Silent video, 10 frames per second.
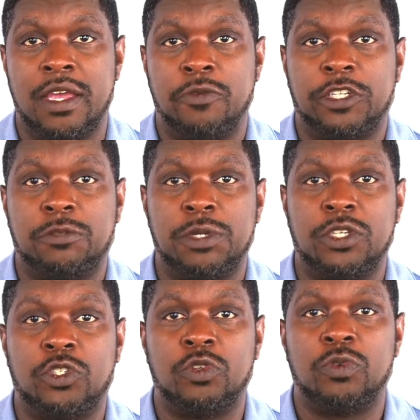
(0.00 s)
which
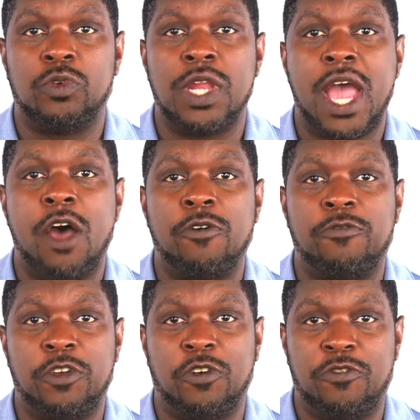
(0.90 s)
means you now
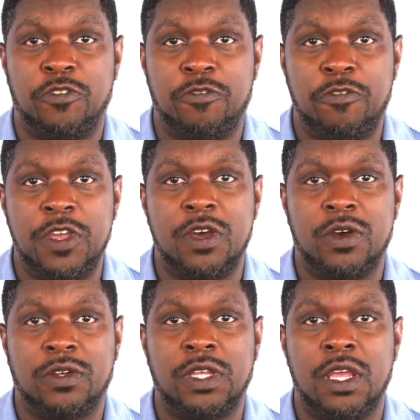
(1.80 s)
feel
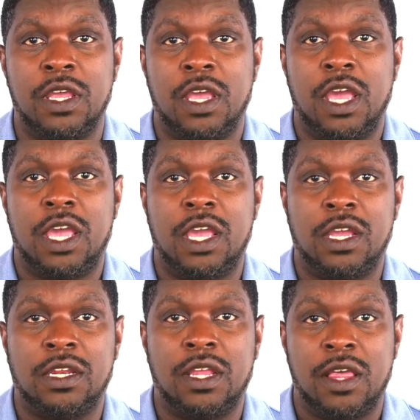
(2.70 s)
fulfilled
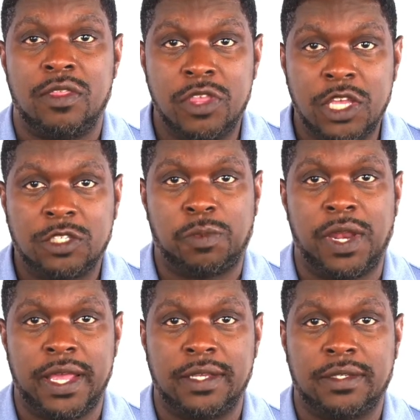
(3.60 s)
in this
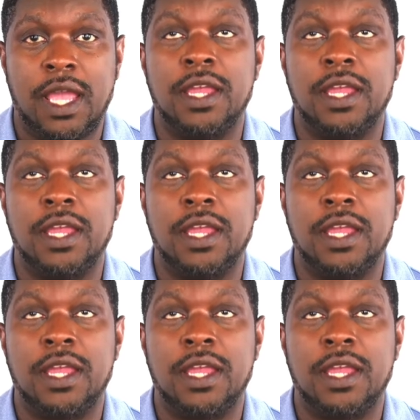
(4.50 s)
place.